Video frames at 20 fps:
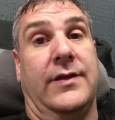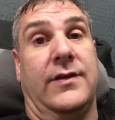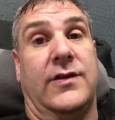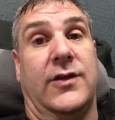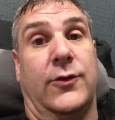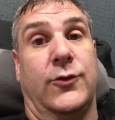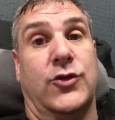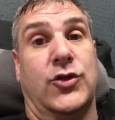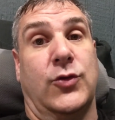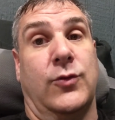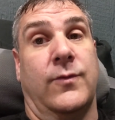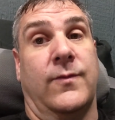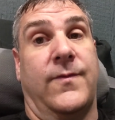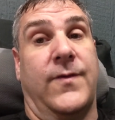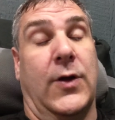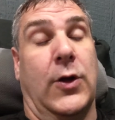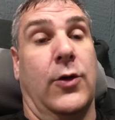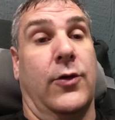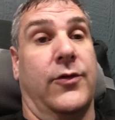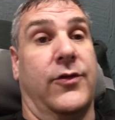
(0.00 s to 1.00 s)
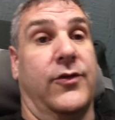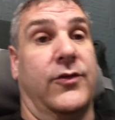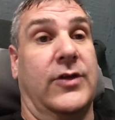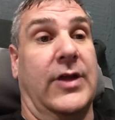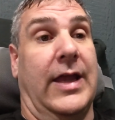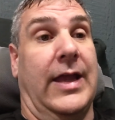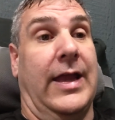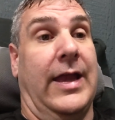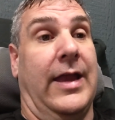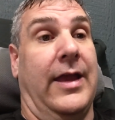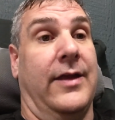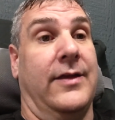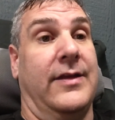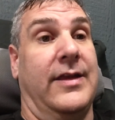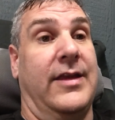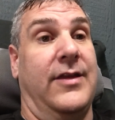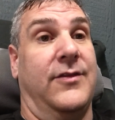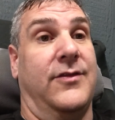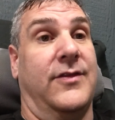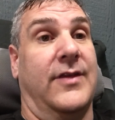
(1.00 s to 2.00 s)
until June 1st,
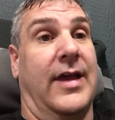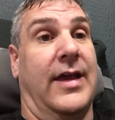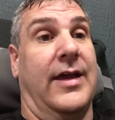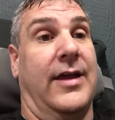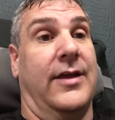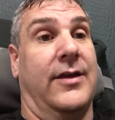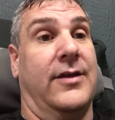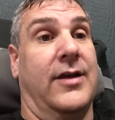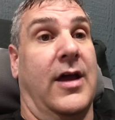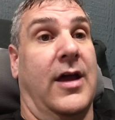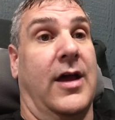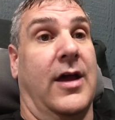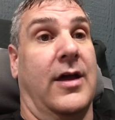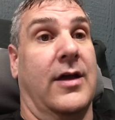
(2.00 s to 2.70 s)
and he said